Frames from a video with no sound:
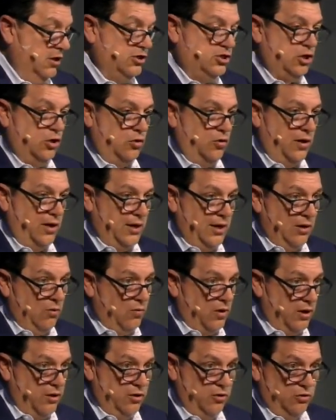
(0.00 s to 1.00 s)
So
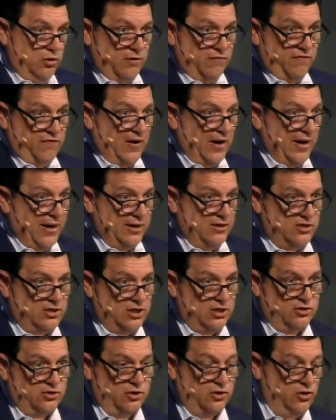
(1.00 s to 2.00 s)
anyone who divides
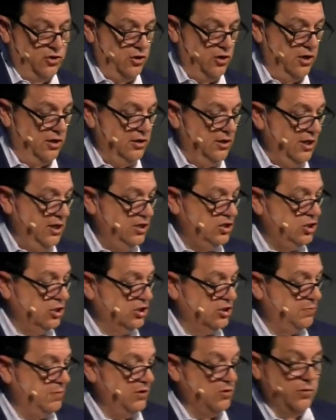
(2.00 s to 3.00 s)
his or her
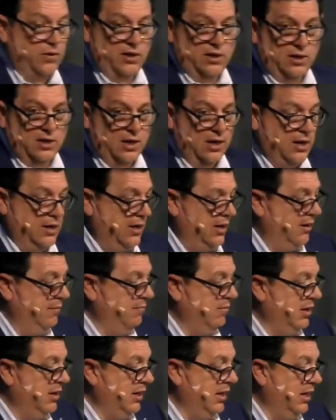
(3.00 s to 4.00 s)
allegiance between God
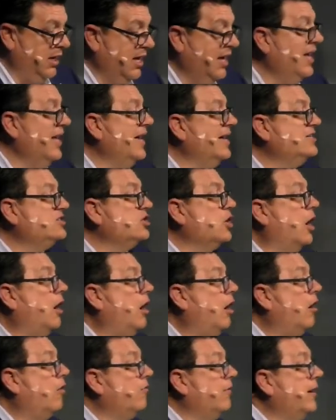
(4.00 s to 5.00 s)
and money has
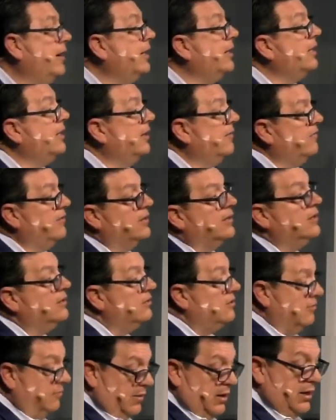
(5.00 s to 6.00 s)
already given
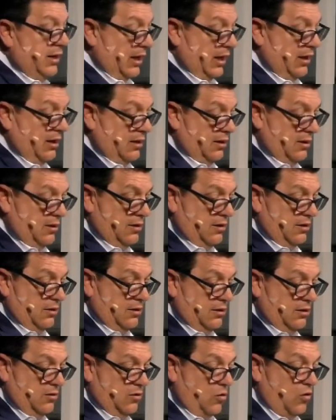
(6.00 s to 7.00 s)
in to money,
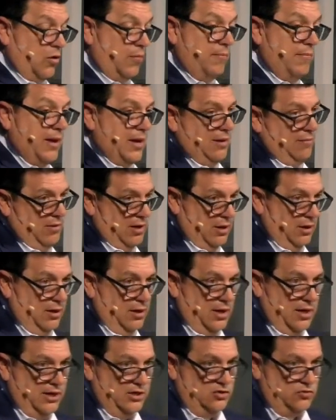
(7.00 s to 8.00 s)
or mammon,
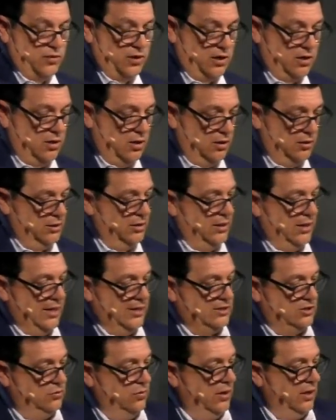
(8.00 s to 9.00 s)
as Rick called it
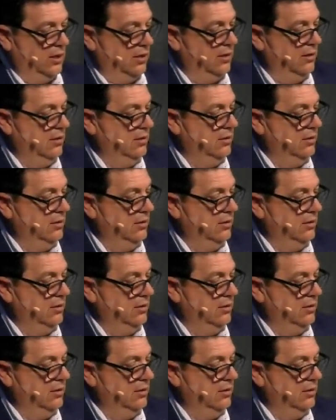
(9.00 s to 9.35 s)
last week.